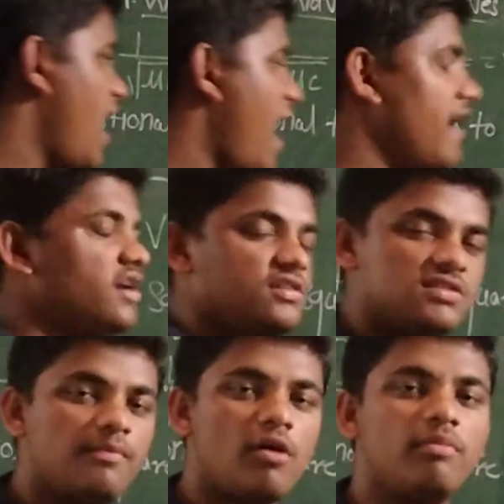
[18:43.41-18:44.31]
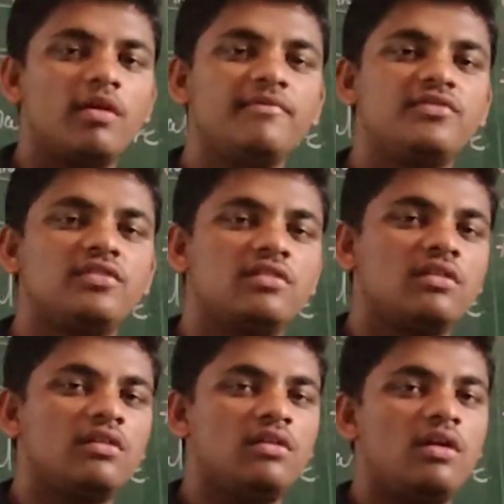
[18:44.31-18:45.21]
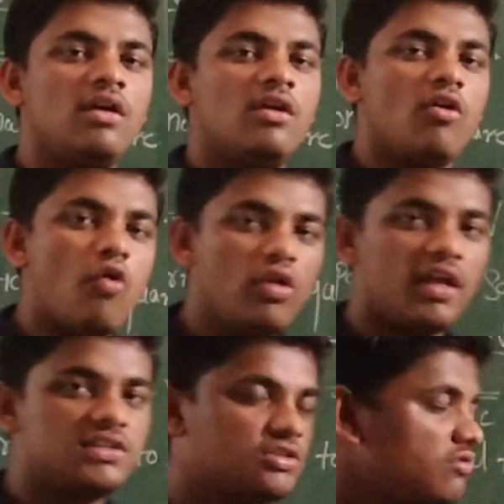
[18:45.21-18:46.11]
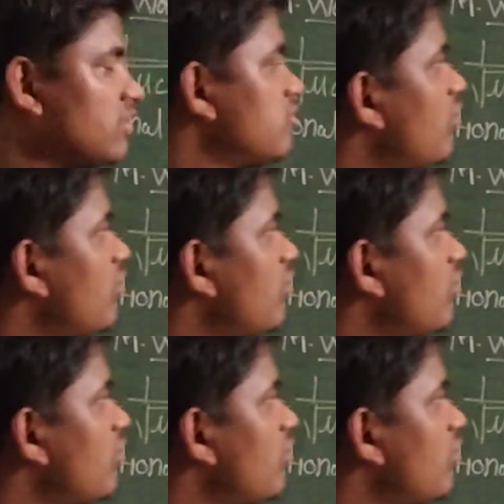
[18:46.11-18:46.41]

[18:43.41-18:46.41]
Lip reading: and some problems whole lectures will